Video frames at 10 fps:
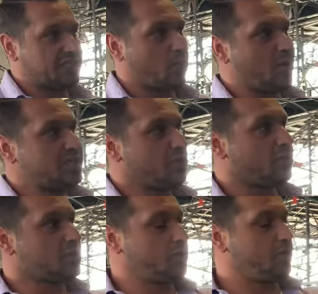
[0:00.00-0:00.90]
once it goes
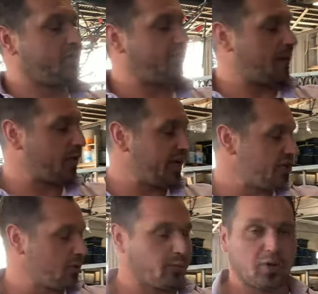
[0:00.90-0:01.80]
through the
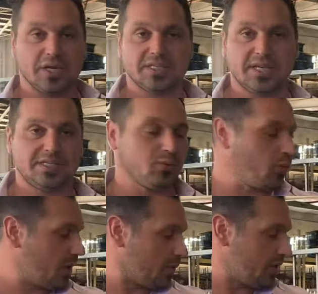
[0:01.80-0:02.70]
fabrication process,
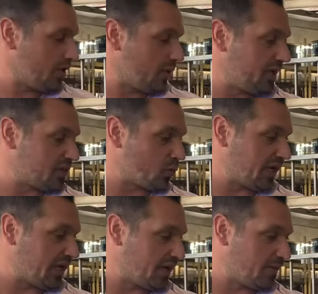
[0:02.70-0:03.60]
what we do is
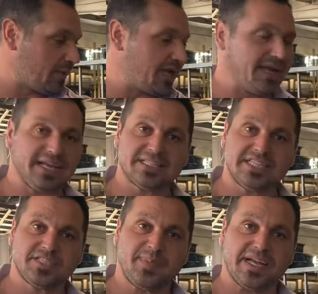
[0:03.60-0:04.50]
it gets
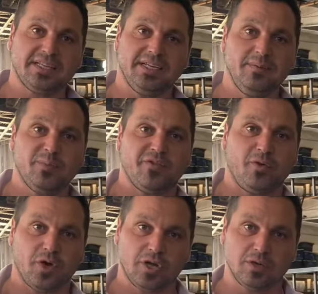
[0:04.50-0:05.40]
inspected before
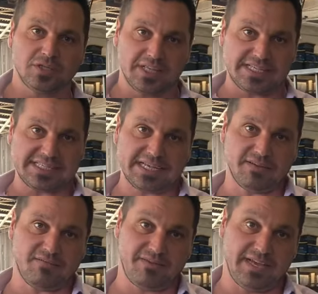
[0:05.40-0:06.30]
it goes to the second
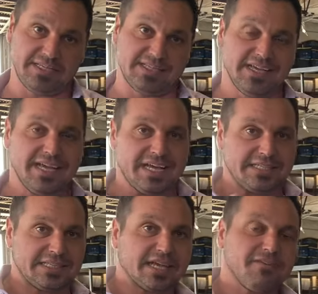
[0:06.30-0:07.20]
phase.
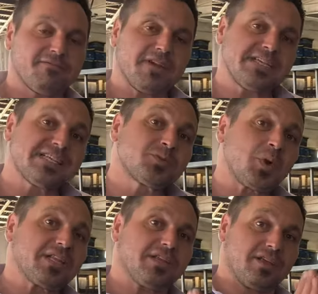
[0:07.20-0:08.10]
Second phase is
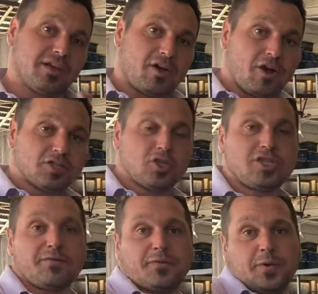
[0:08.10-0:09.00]
what also
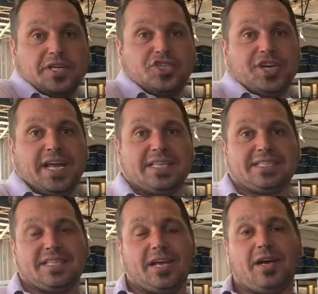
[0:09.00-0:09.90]
differentiates
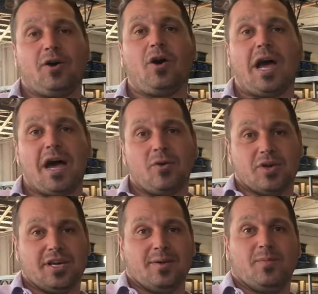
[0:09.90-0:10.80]
the
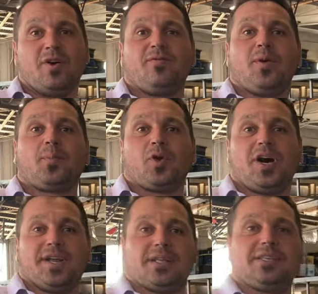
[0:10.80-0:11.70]
outcome of the
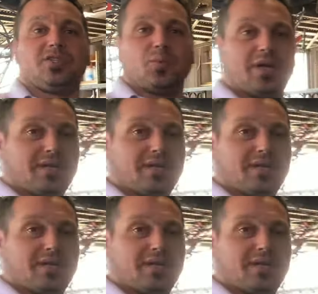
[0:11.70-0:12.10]
product as well.